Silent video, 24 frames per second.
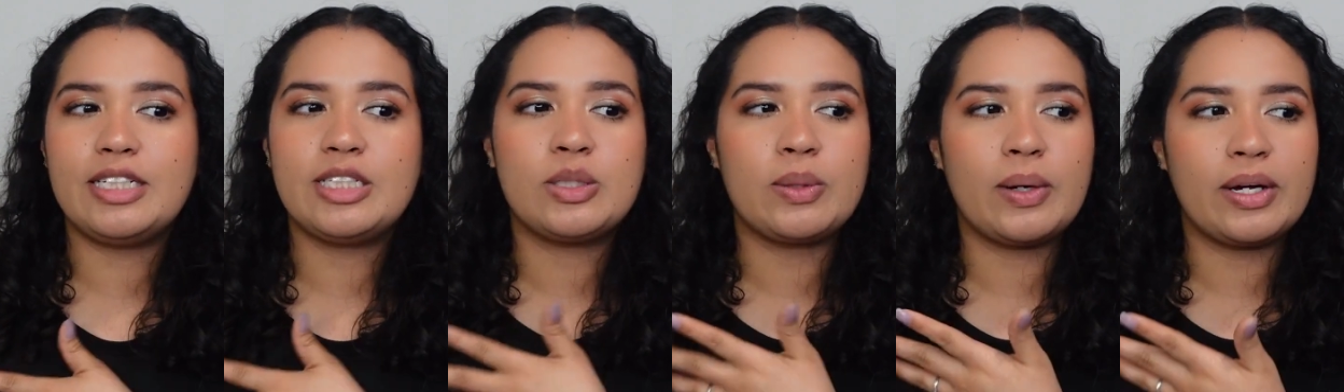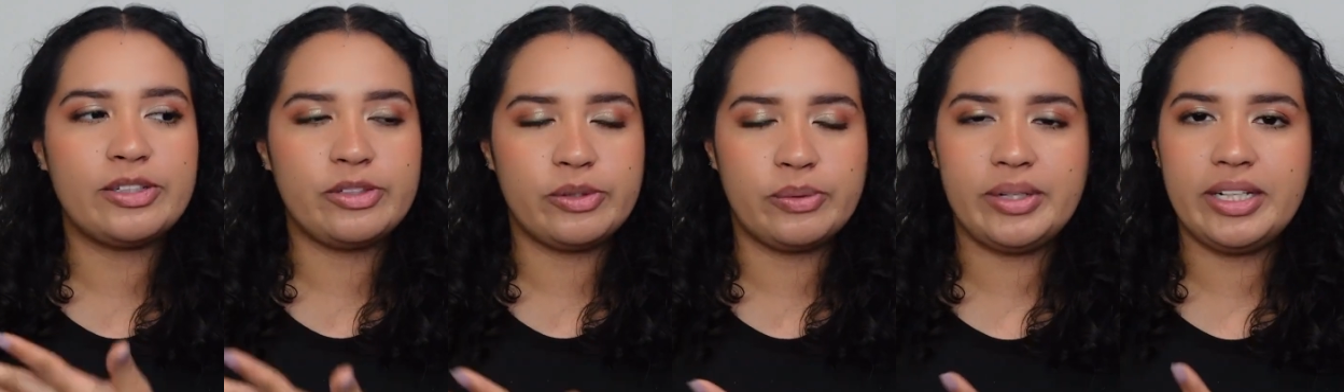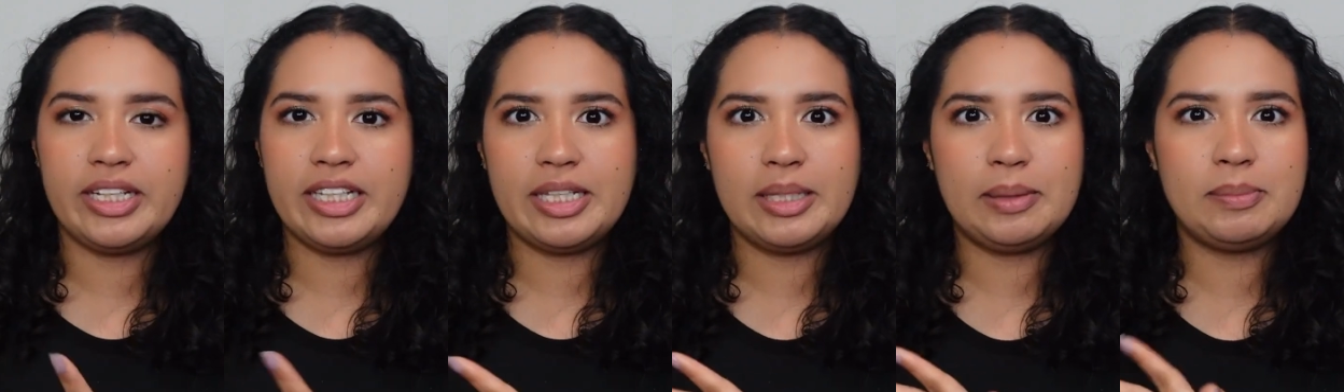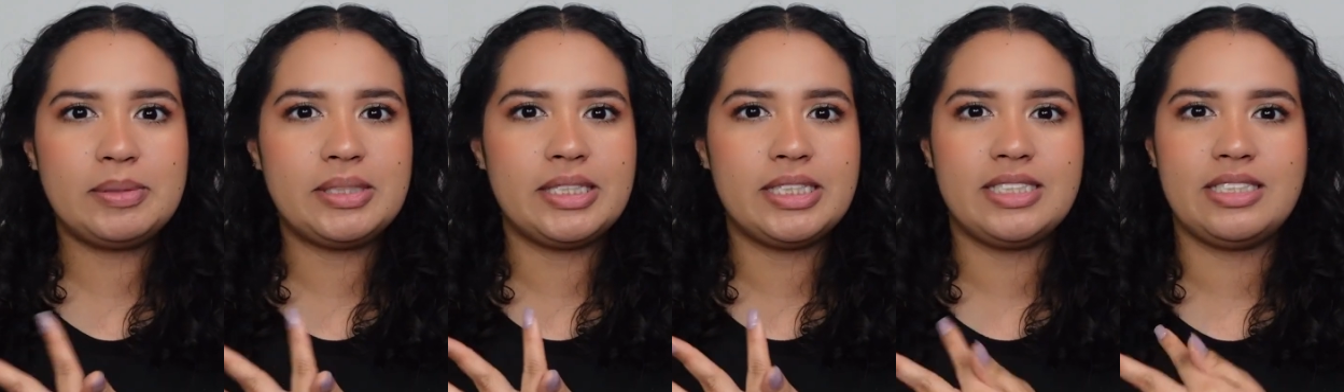So I don't need
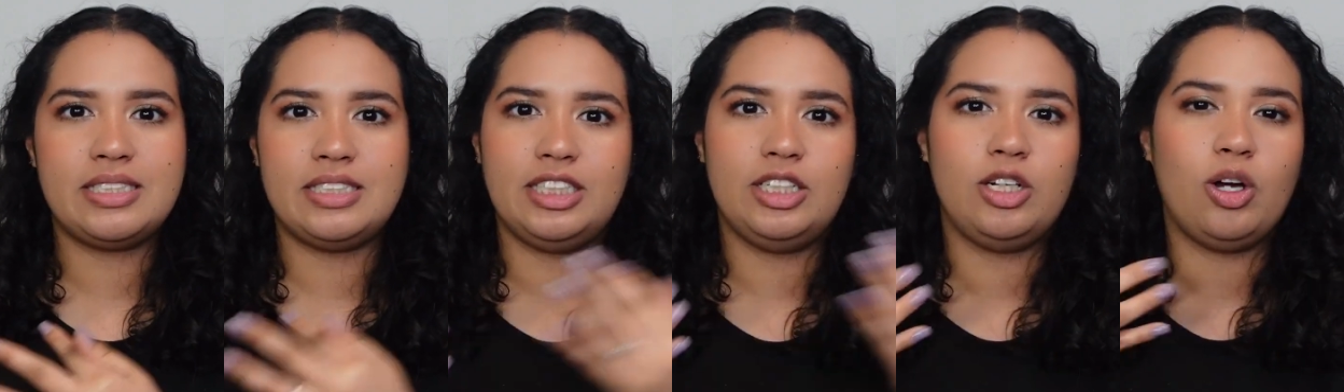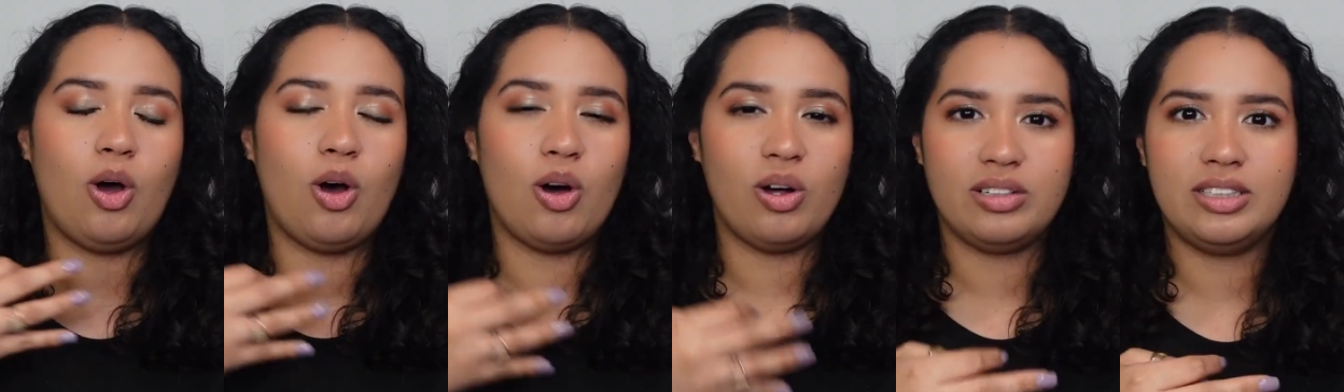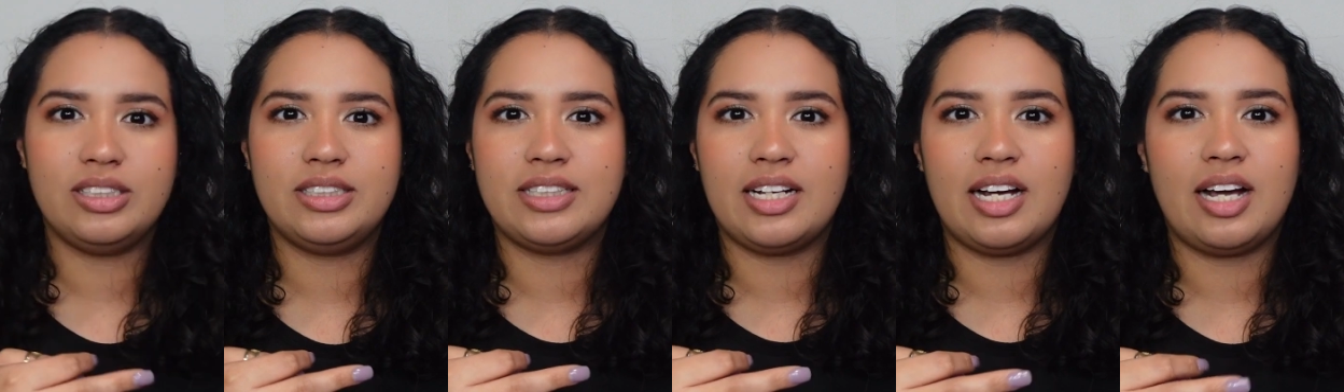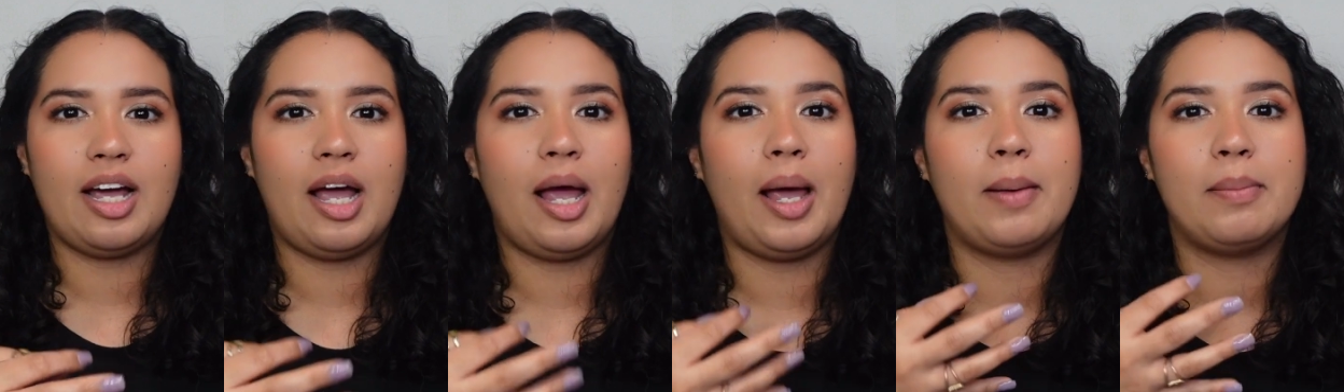them to see all the
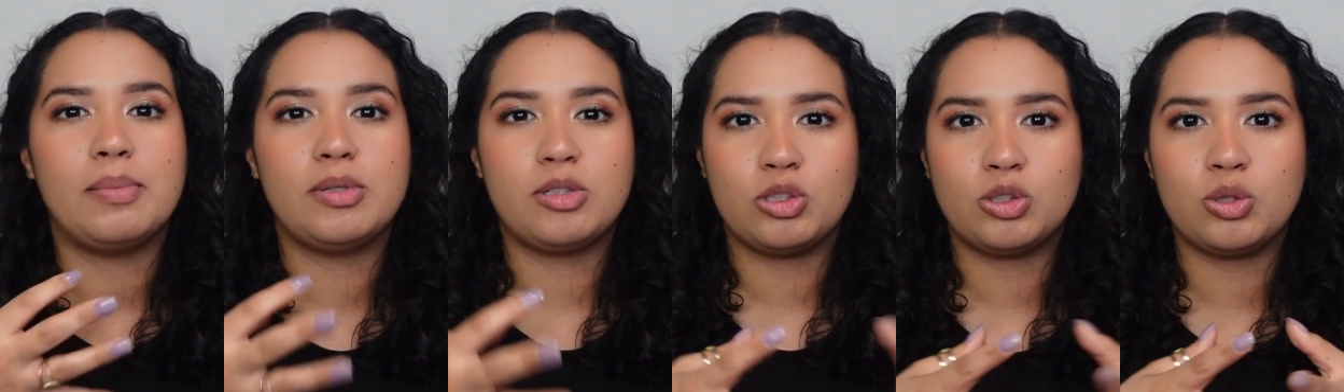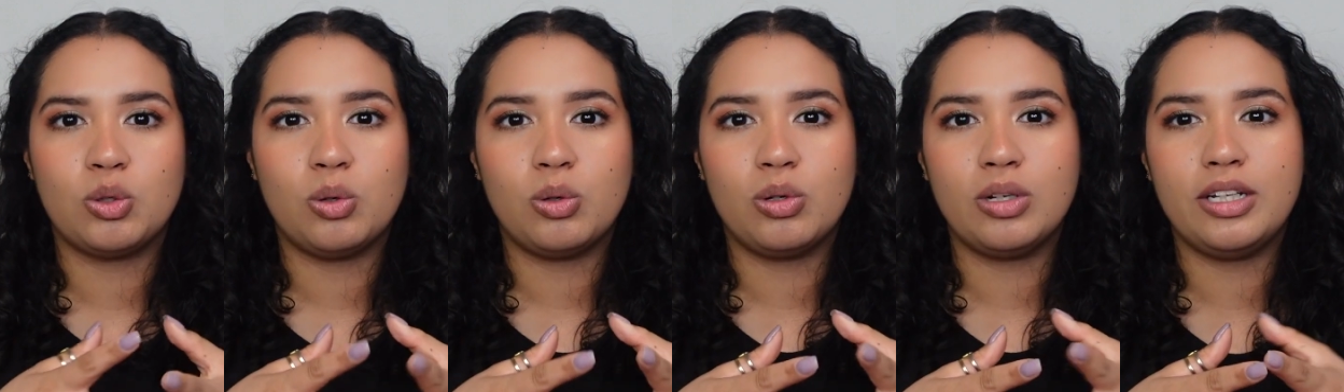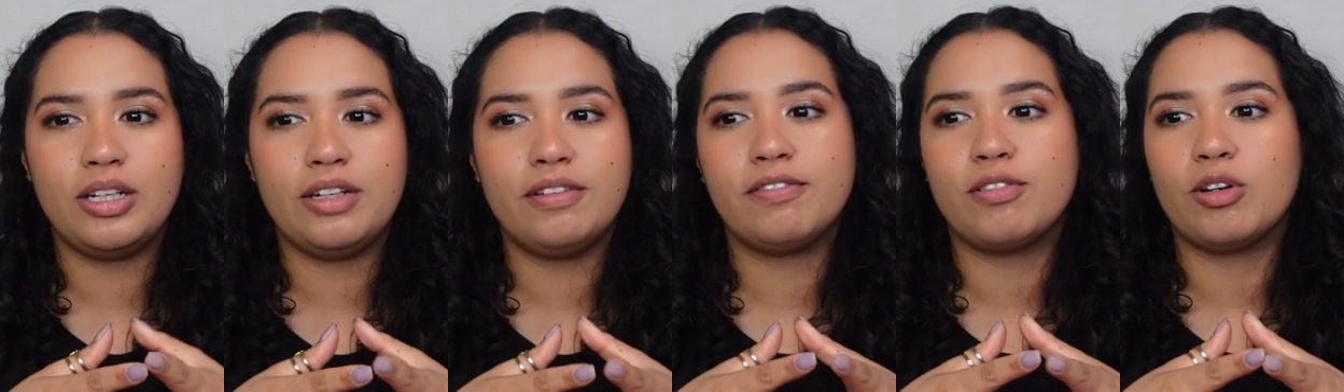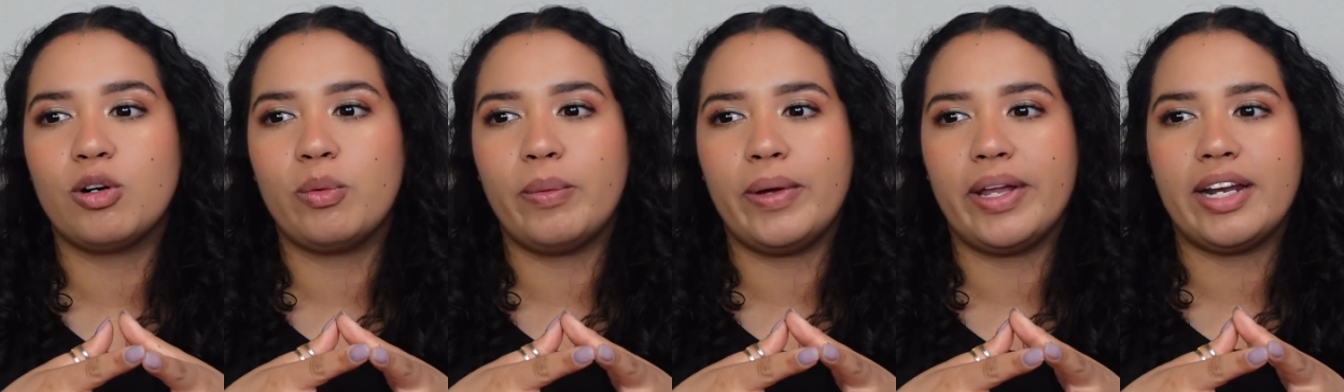time, solely
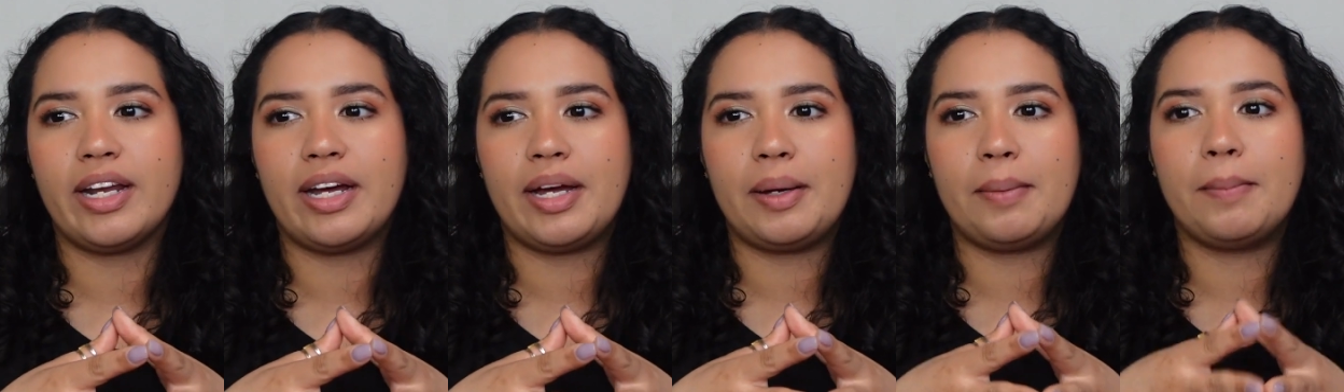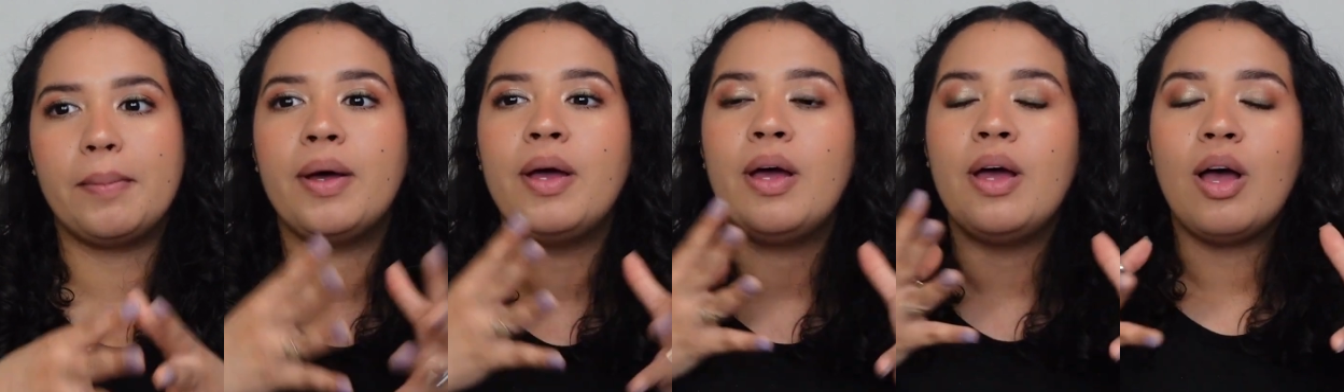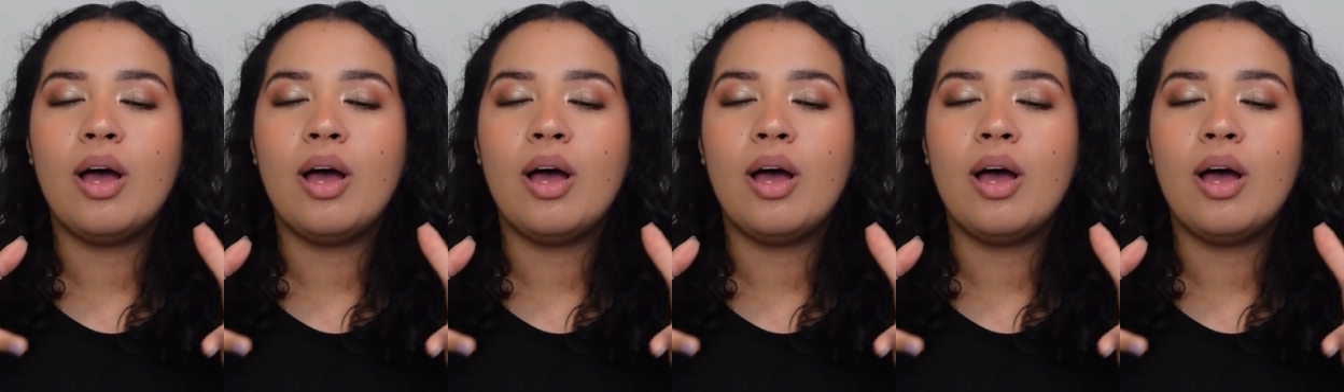for when I'm